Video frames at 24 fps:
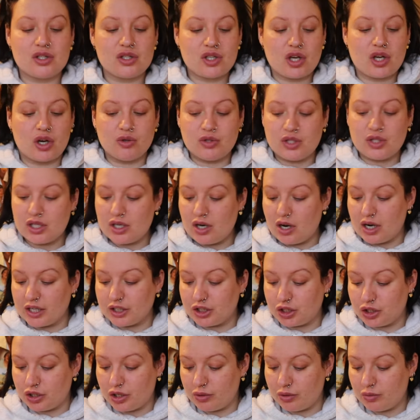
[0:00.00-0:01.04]
So tonight,
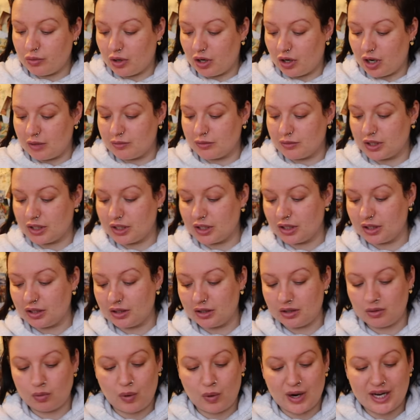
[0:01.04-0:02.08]
do you know what? I'm going to
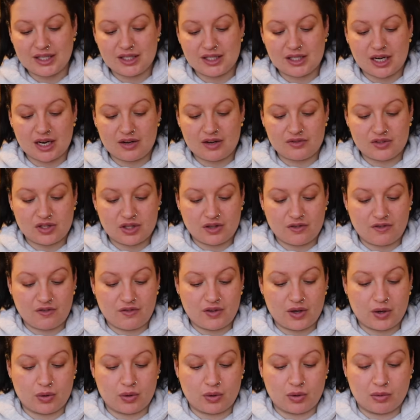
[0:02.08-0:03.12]
wait till after the
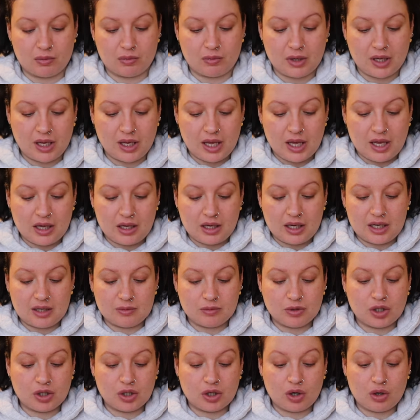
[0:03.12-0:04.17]
film and I'm
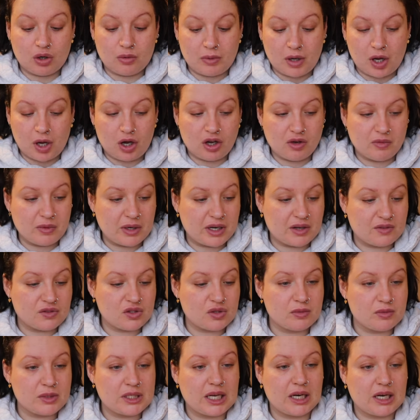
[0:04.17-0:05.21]
going to come home and have
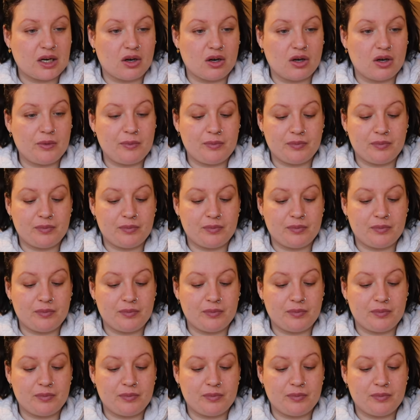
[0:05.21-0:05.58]
some dinner.